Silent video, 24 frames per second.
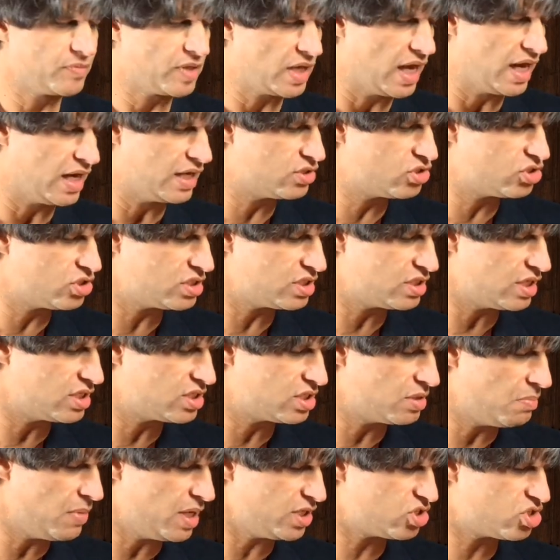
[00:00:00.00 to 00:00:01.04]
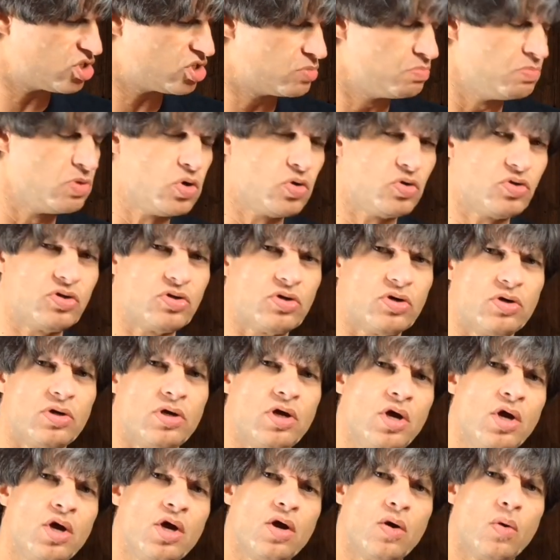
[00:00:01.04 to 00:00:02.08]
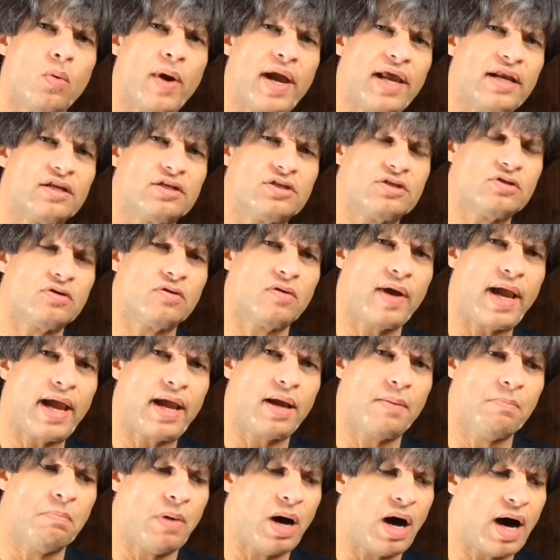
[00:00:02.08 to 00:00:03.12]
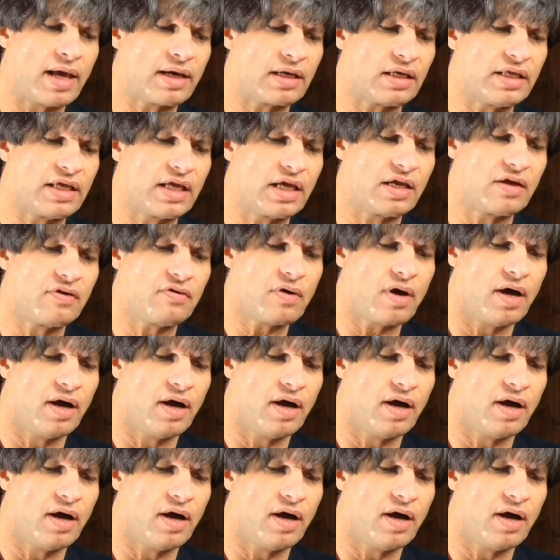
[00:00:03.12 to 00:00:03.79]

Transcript: and it's a much smoother way to do modeling.